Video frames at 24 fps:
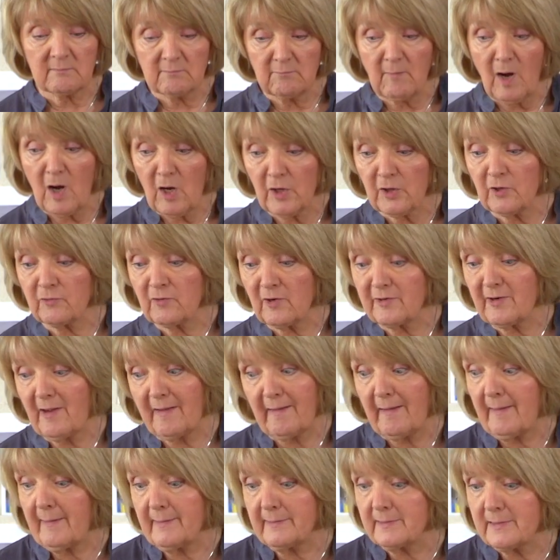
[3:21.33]
marker on our
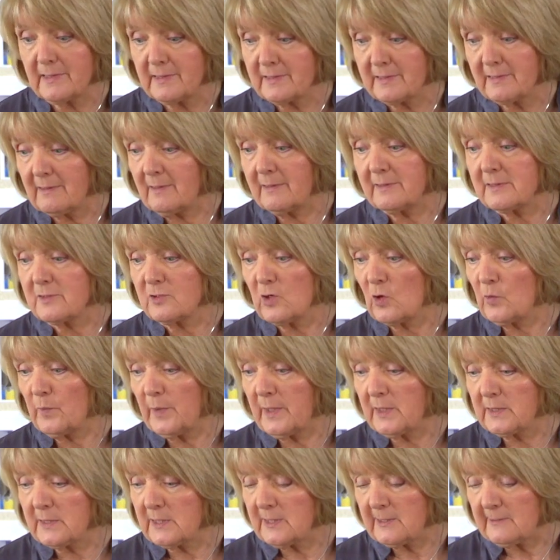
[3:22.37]
hands. It's no
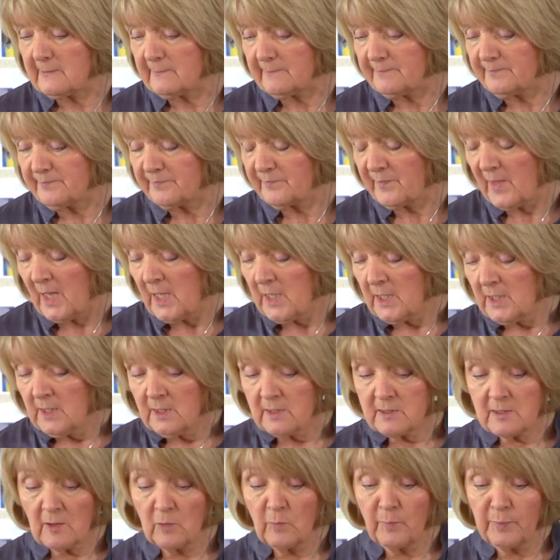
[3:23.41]
big deal.
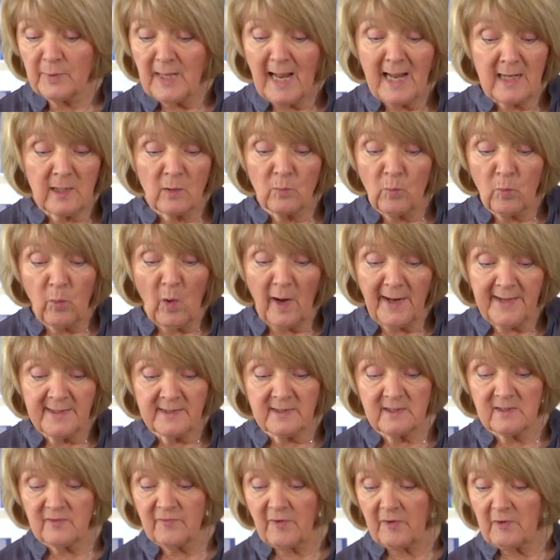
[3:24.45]
So black and white
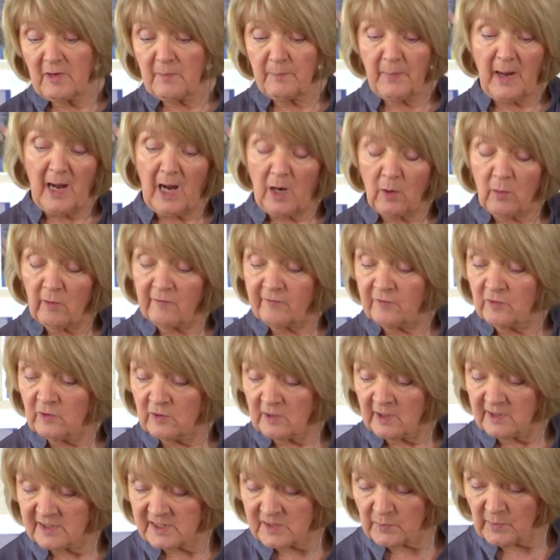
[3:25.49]
is very
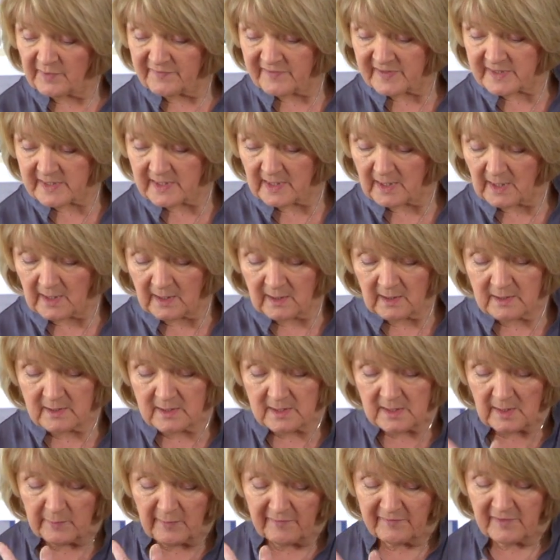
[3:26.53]
powerful, as we've seen in
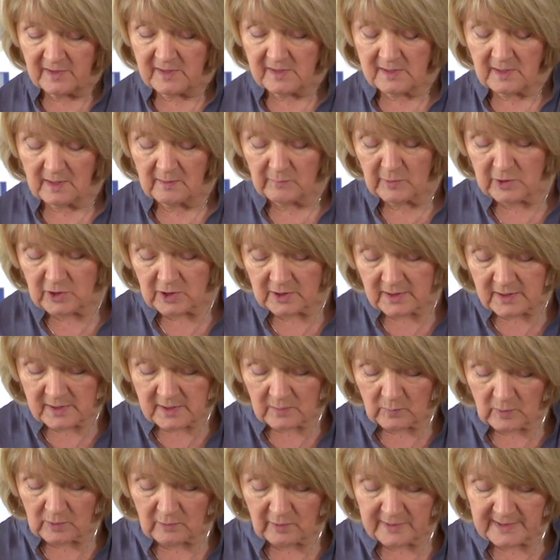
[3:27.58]
some of these images that
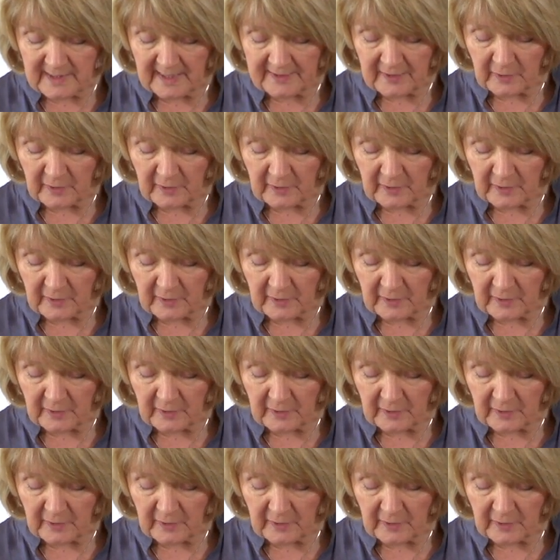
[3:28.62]
we looked at